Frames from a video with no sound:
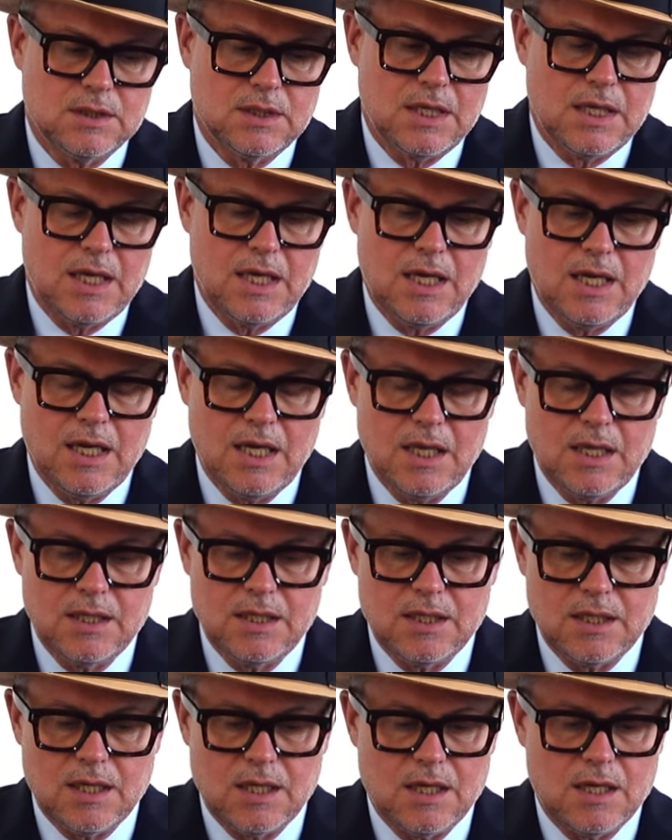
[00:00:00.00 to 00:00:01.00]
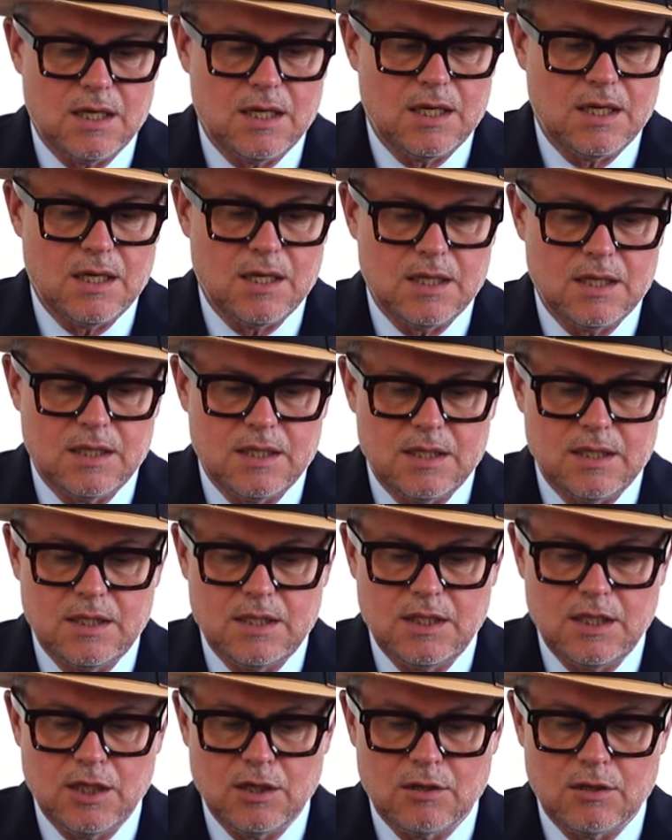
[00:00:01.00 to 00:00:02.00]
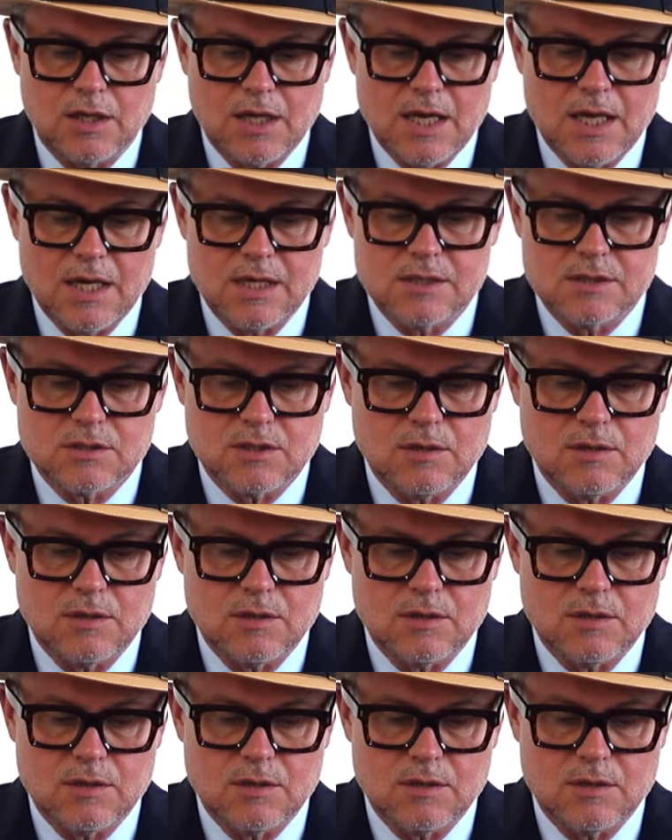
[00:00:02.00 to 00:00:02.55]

And uh, the other guys